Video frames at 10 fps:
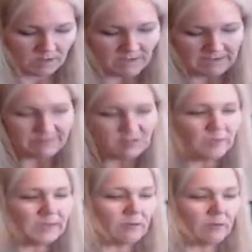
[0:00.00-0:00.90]
I'm
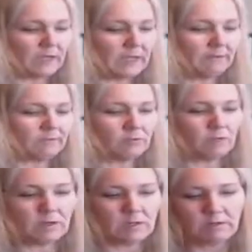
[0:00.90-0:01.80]
assuming I wouldn't have to
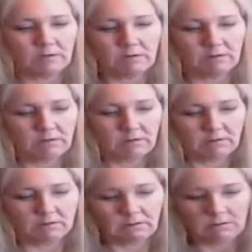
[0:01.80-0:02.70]
on
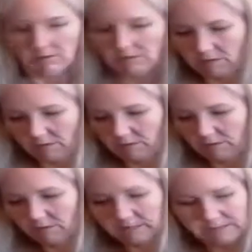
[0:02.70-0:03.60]

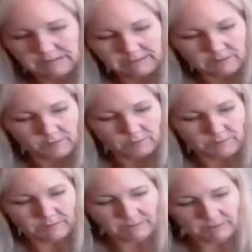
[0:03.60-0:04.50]
this because it's pretty much a